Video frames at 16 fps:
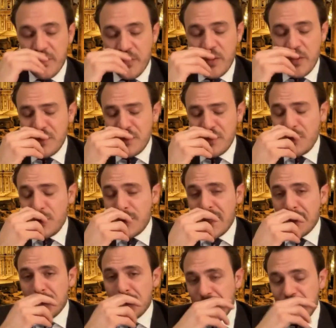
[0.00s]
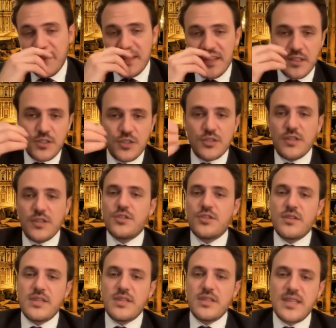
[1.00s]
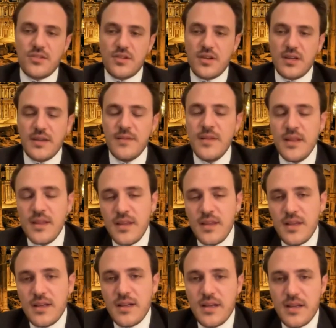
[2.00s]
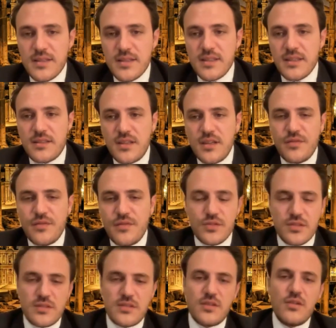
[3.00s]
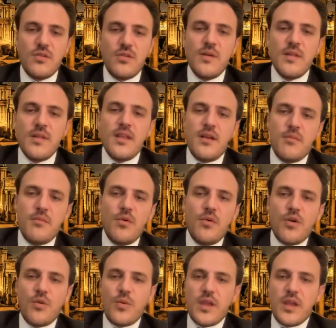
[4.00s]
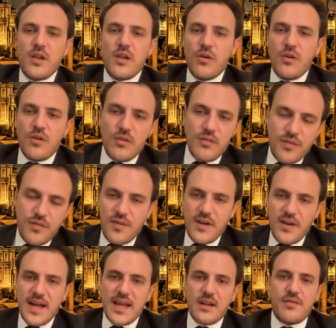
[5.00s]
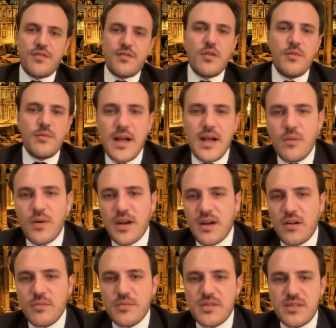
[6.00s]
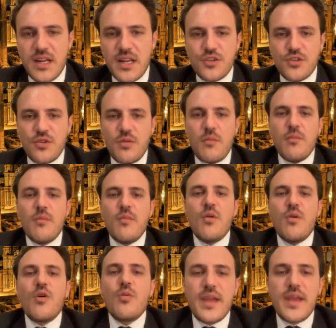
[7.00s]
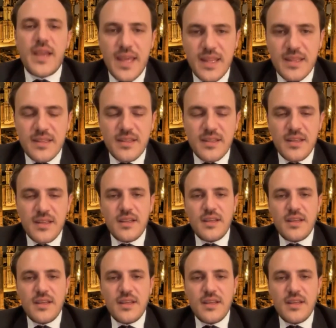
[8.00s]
We also know that lymphatic degeneration is actually uh, centrifuge. So more we go far from our obstruction, more we can